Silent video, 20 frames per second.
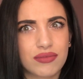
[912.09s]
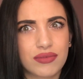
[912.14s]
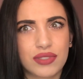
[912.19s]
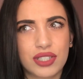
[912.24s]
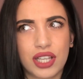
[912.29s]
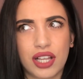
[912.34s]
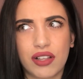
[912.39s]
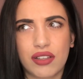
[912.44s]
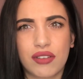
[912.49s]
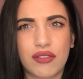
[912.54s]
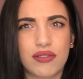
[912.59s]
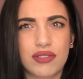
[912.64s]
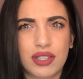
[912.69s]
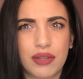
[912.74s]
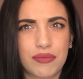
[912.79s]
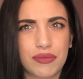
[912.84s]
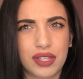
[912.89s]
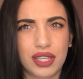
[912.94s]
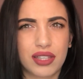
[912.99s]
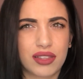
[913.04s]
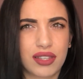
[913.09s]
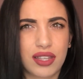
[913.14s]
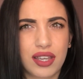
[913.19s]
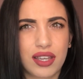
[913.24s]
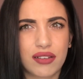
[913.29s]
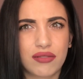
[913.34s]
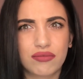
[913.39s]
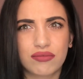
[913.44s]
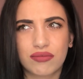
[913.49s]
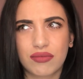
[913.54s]
tell you something
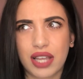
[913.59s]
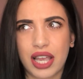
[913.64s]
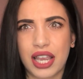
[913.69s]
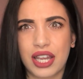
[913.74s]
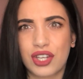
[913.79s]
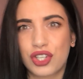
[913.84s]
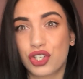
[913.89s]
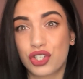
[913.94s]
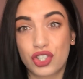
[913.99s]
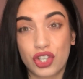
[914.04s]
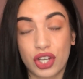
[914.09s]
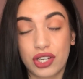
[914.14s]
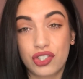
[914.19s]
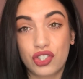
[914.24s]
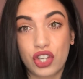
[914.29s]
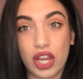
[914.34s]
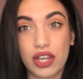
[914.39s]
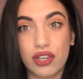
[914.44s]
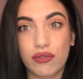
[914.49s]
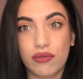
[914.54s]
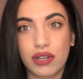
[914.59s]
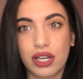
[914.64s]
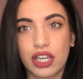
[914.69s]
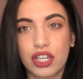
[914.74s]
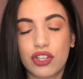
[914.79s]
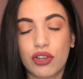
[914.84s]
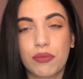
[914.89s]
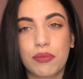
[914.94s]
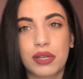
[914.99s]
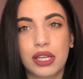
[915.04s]
that I genuinely
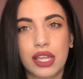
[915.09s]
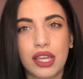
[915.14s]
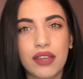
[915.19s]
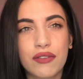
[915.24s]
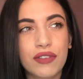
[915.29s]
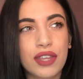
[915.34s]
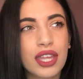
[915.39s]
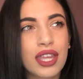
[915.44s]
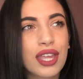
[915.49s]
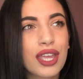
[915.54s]
don't believe.